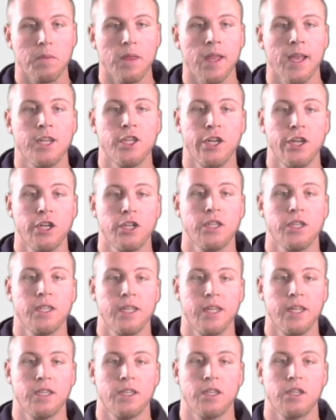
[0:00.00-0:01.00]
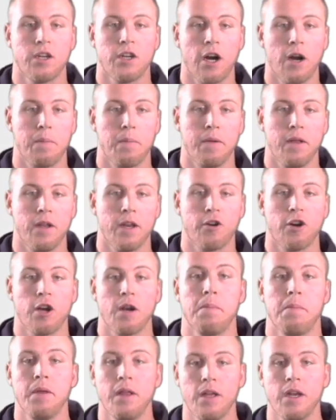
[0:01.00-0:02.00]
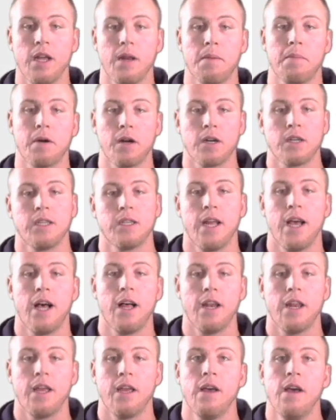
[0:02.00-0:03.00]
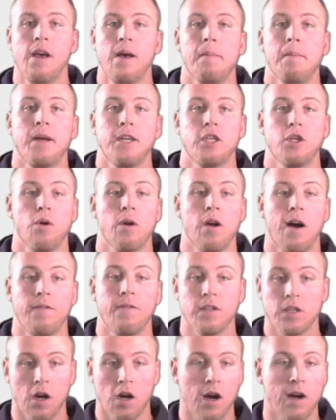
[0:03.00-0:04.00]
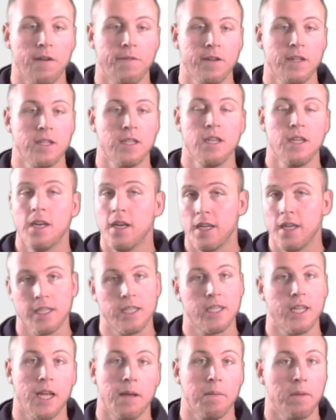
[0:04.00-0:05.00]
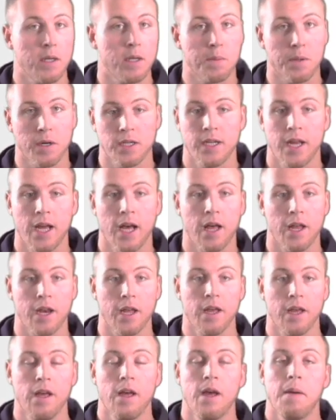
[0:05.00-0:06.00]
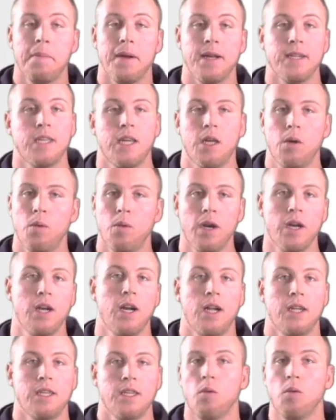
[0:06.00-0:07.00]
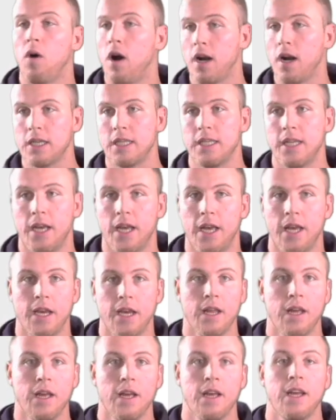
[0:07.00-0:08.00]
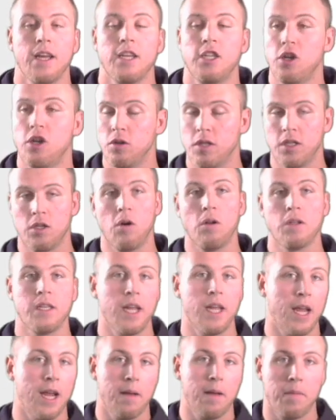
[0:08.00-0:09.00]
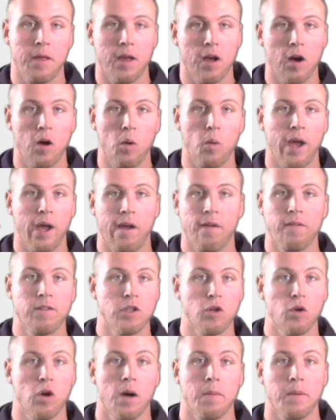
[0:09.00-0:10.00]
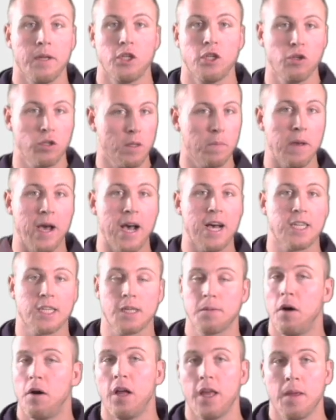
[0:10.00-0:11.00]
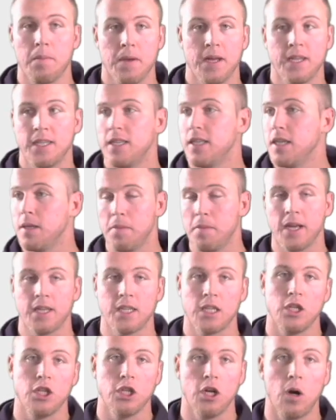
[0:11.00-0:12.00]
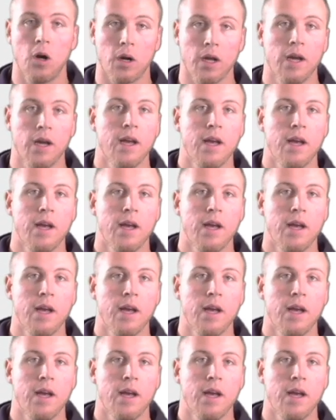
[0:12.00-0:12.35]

He changes scenes to start building credibility and personality by showing off his office, his team, and his personality. Basically what it does, he walks in, it shows his whole team, they all wave to him, he shoots a basketball, he misses, he makes a joke.